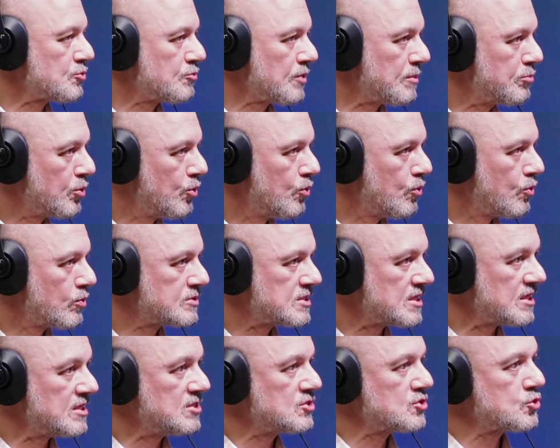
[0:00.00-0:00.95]
a
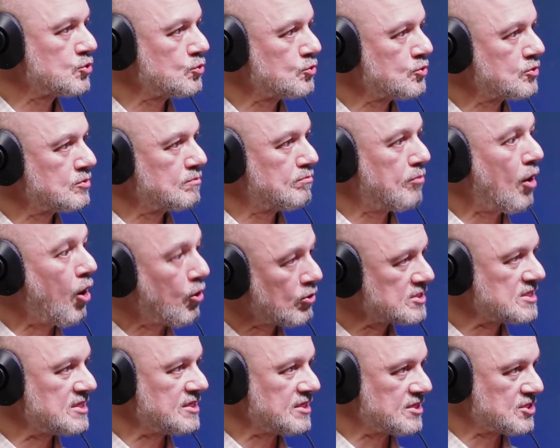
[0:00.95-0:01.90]
report into
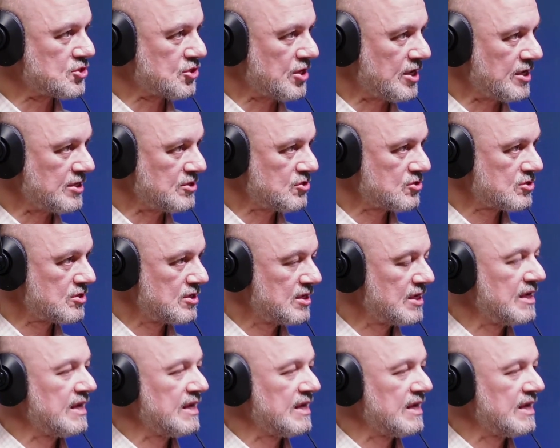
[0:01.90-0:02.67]
Policy Exchange